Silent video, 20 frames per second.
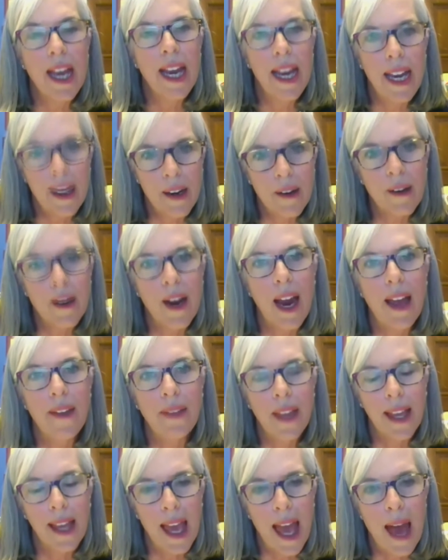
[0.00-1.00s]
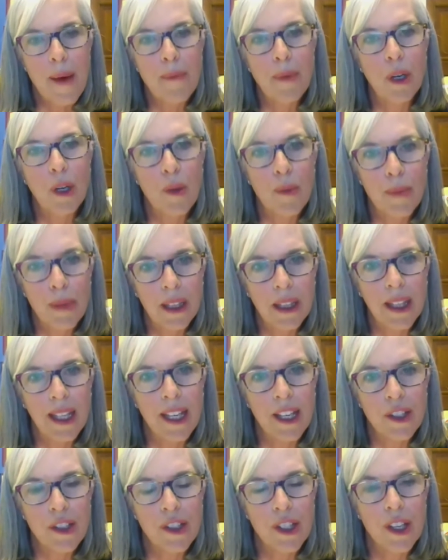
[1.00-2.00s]
here at the Capitol
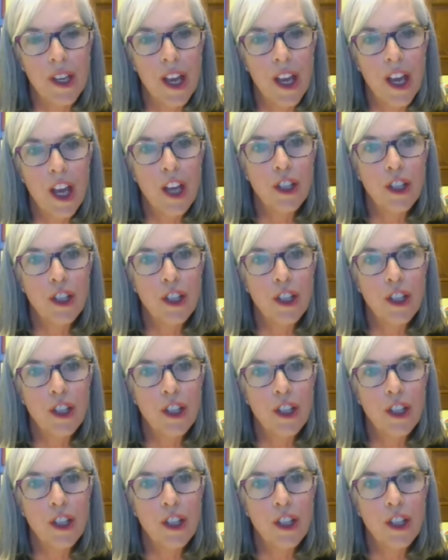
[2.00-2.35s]
Police